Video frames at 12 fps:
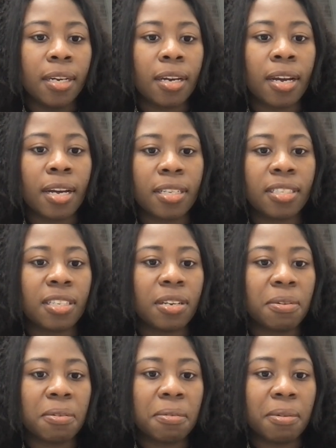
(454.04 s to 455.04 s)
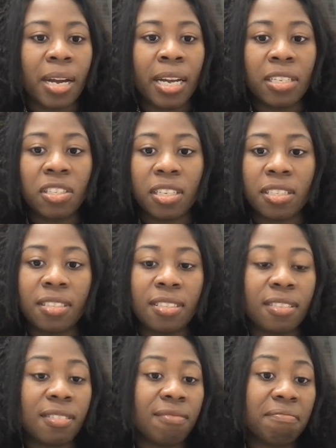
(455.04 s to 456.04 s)
uh, so wow. I
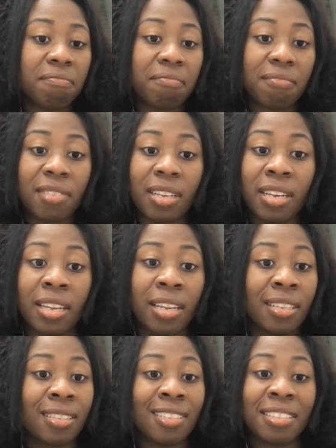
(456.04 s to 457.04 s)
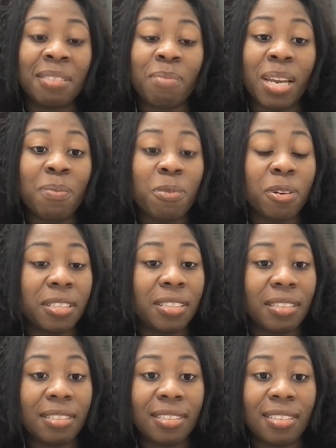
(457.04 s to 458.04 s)
just, it just made more
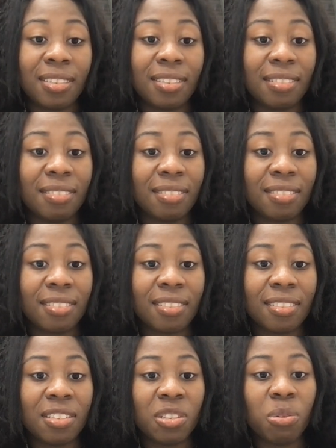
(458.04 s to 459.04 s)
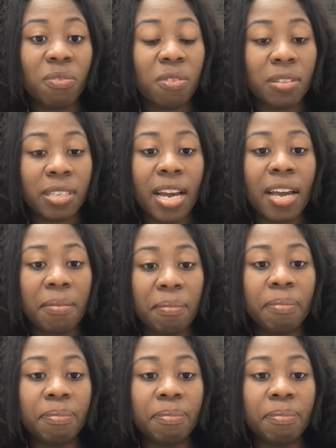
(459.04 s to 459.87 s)
sense to to do it full time